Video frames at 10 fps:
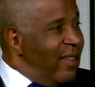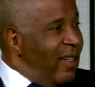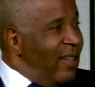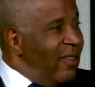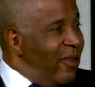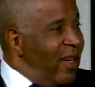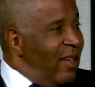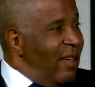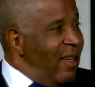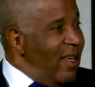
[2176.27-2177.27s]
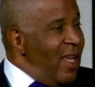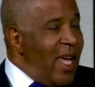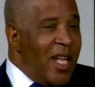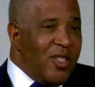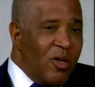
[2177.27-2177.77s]
Mm-hmm. Right? Mm-hmm.
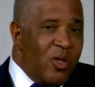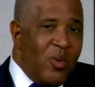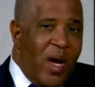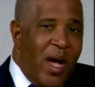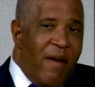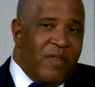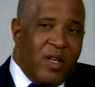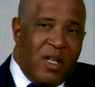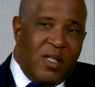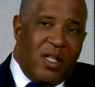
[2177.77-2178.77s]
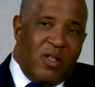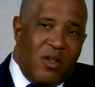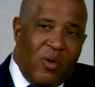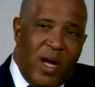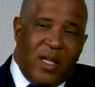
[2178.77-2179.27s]
And so you have to
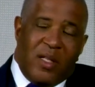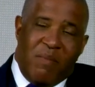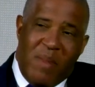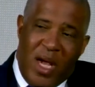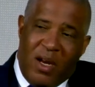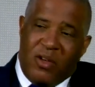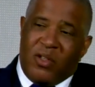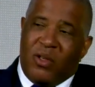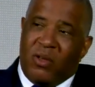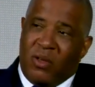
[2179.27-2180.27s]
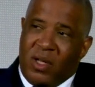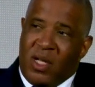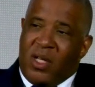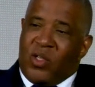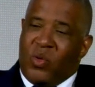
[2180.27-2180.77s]
continue as a manager
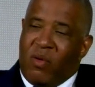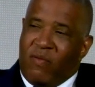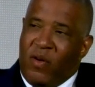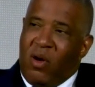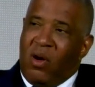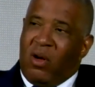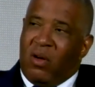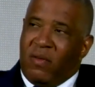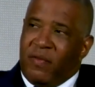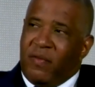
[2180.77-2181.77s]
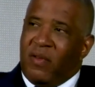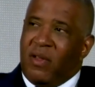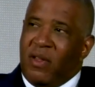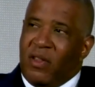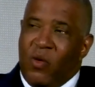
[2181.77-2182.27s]
to evolve
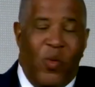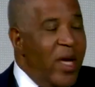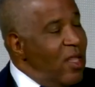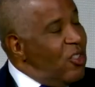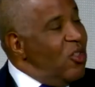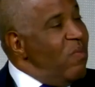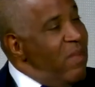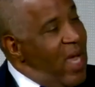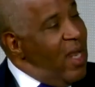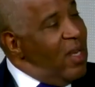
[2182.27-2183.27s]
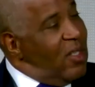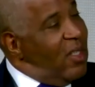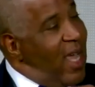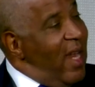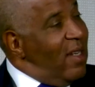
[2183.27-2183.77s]
the way that you manage
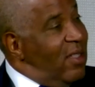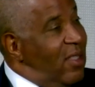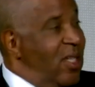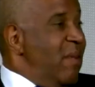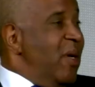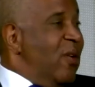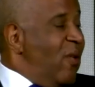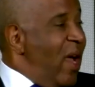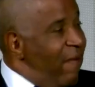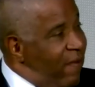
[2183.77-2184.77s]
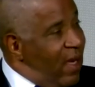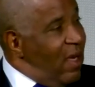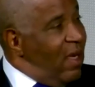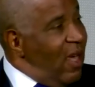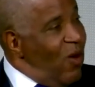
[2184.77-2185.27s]
that
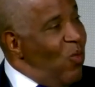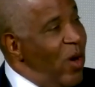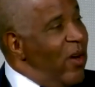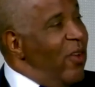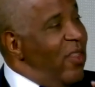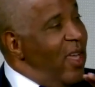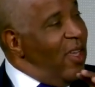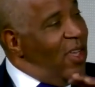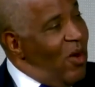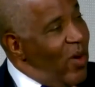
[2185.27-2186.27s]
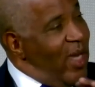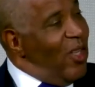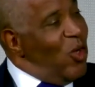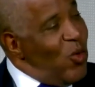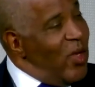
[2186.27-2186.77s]
demographic and where are they going
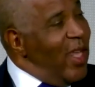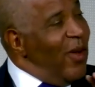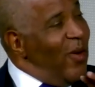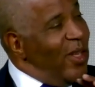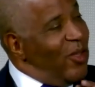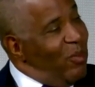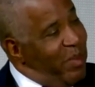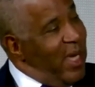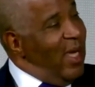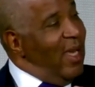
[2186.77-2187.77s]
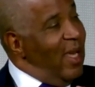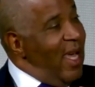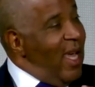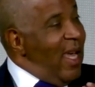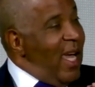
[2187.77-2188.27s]
and who are they going to be?
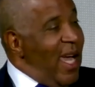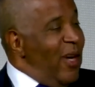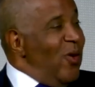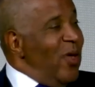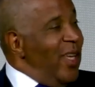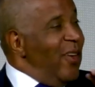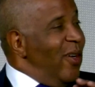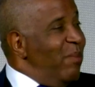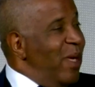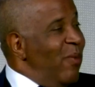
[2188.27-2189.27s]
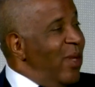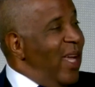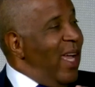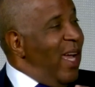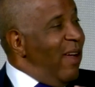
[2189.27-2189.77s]
Yes. And who are they going to be when
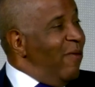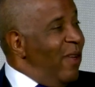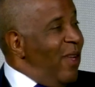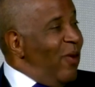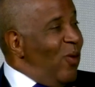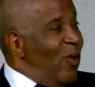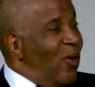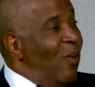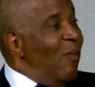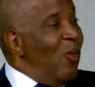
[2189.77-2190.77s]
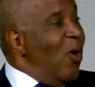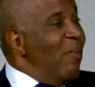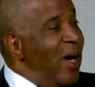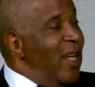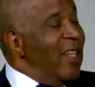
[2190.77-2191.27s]
they have, quote unquote, more
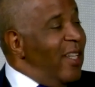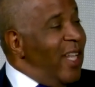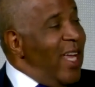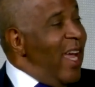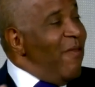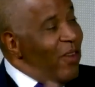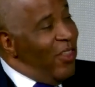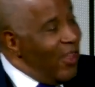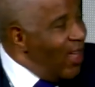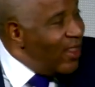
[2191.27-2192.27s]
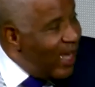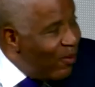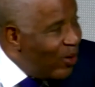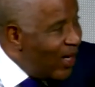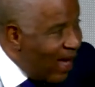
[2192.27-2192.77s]
money than they ever thought
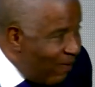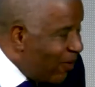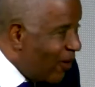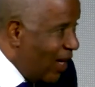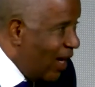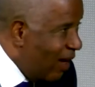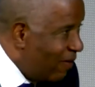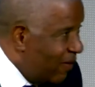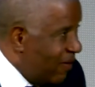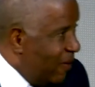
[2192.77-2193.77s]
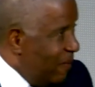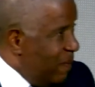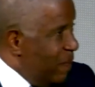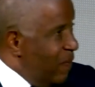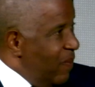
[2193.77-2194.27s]
they would ever have? Mm-hmm.
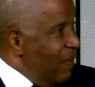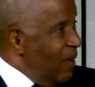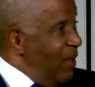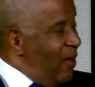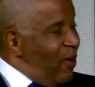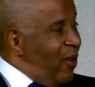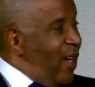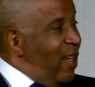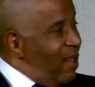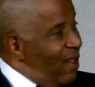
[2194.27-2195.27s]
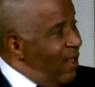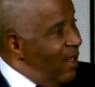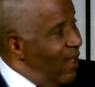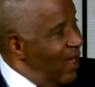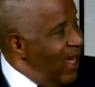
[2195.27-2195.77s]
Right?
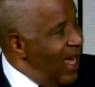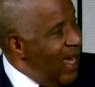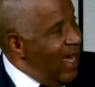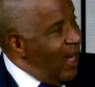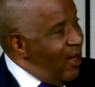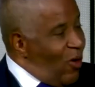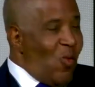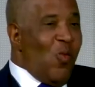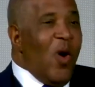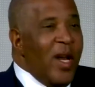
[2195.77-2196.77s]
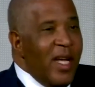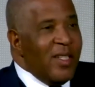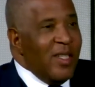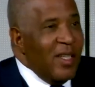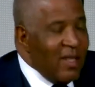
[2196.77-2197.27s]
Mm-hmm. And what
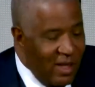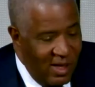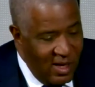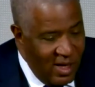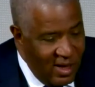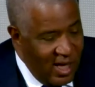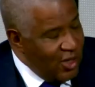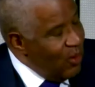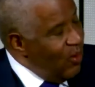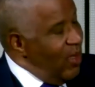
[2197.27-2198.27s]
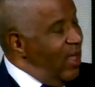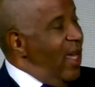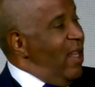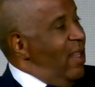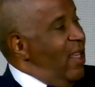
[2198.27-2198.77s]
is it that you
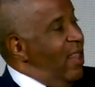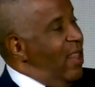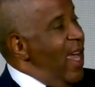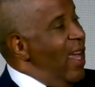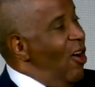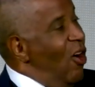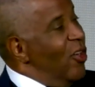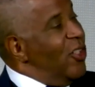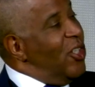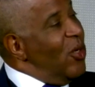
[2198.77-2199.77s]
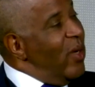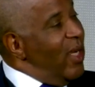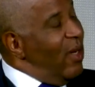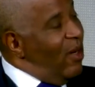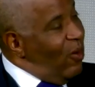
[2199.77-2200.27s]
that that they are
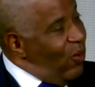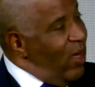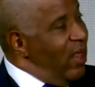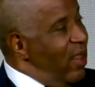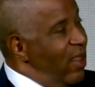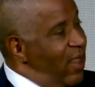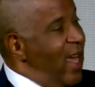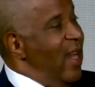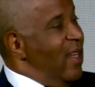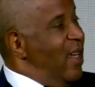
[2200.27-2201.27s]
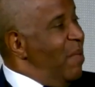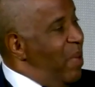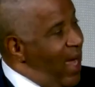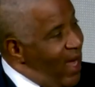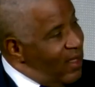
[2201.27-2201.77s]
doing with that
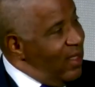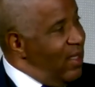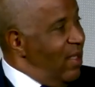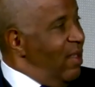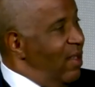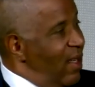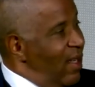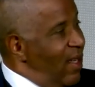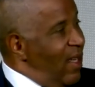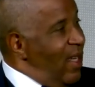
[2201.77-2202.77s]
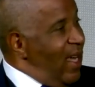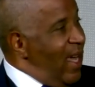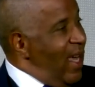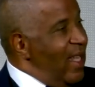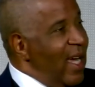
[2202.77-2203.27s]
capacity? Yes.
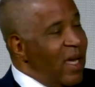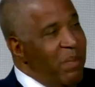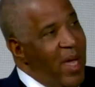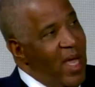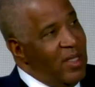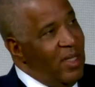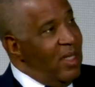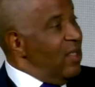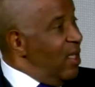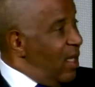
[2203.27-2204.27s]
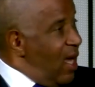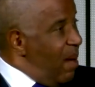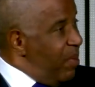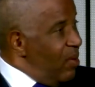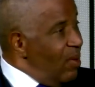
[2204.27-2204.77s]
And that capacity is in
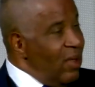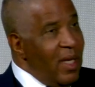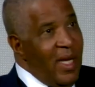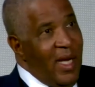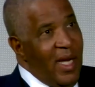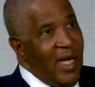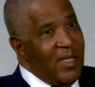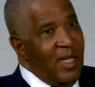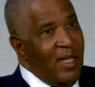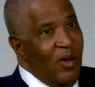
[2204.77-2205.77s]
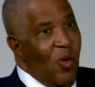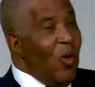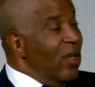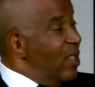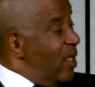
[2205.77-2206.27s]
capital, it's in
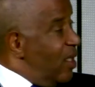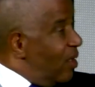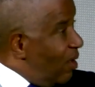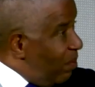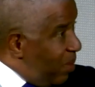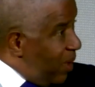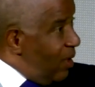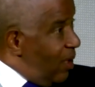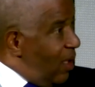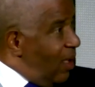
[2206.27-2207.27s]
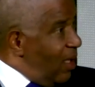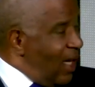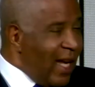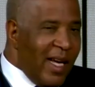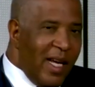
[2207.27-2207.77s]
organizational ability.
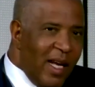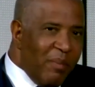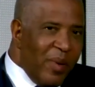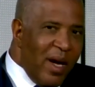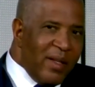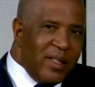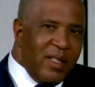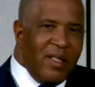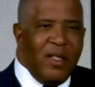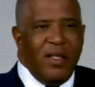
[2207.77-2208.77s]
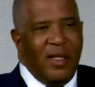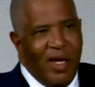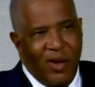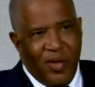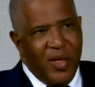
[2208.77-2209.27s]
And, I, and I'm proud to sit, look,
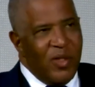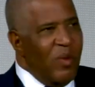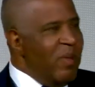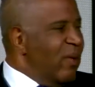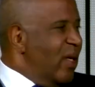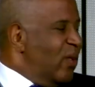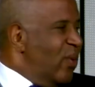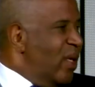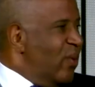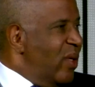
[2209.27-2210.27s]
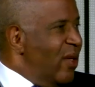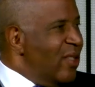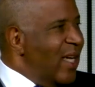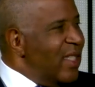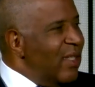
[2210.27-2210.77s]
like all things, we've been around 23
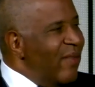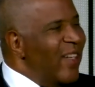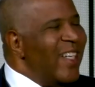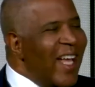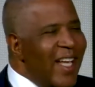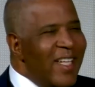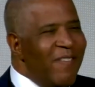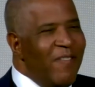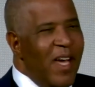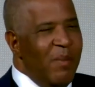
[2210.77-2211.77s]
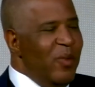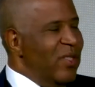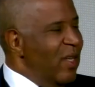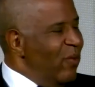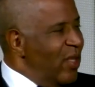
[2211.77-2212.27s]
years. I still have a
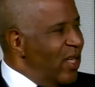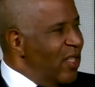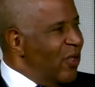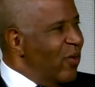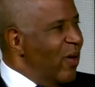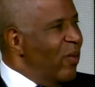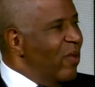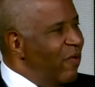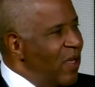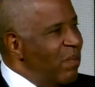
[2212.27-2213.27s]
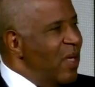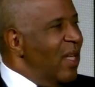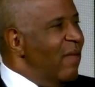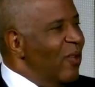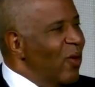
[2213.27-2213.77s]
95% retention rate with VP
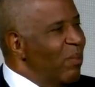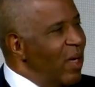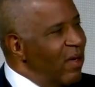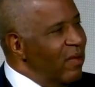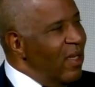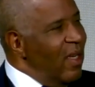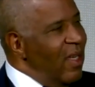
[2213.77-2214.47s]
level or above.